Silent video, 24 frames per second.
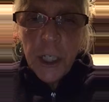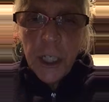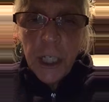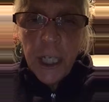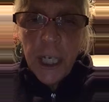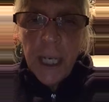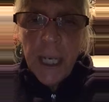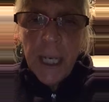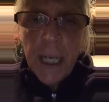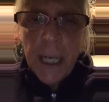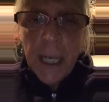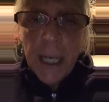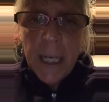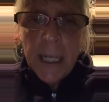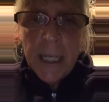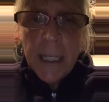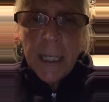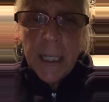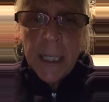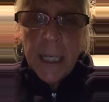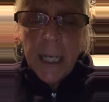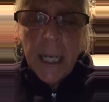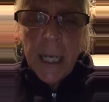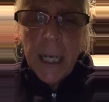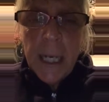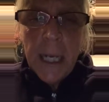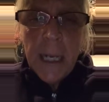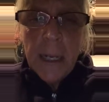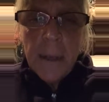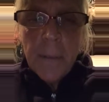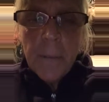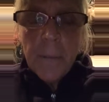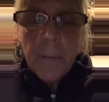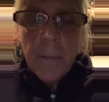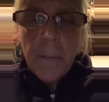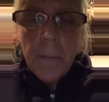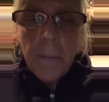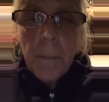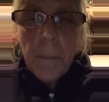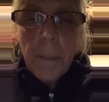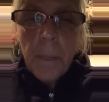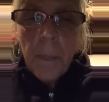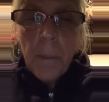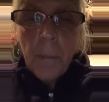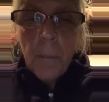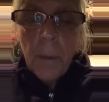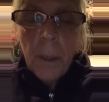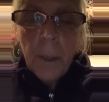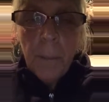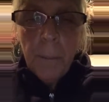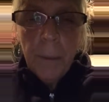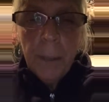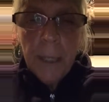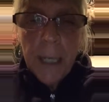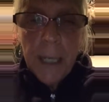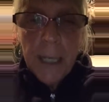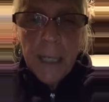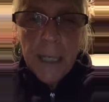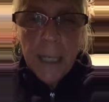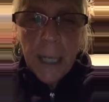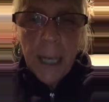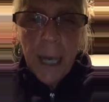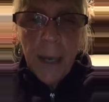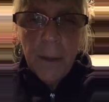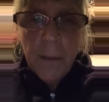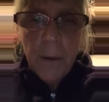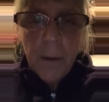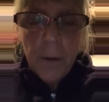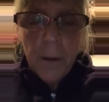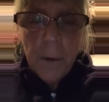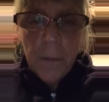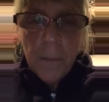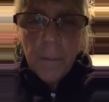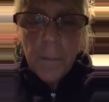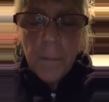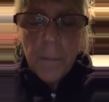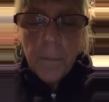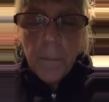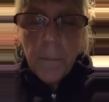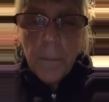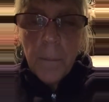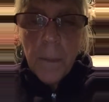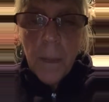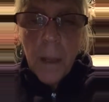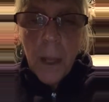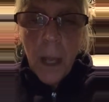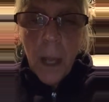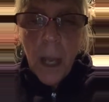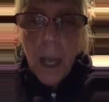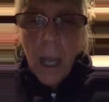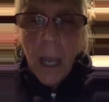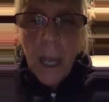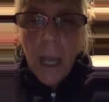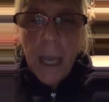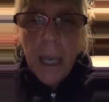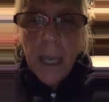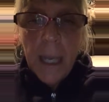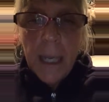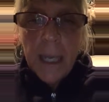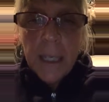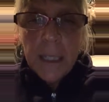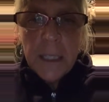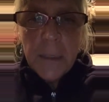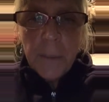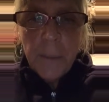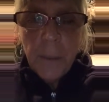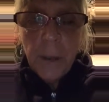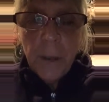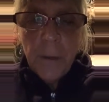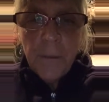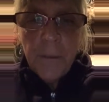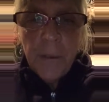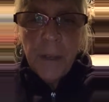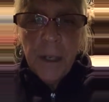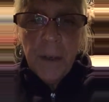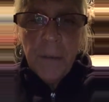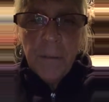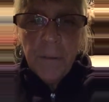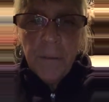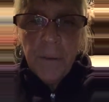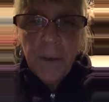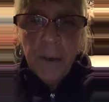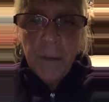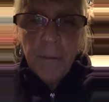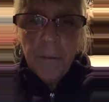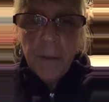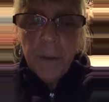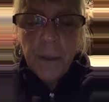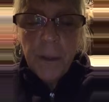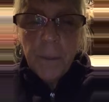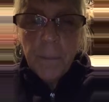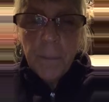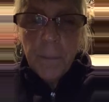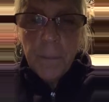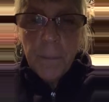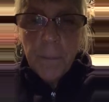G and D, when played together, is a perfect fifth.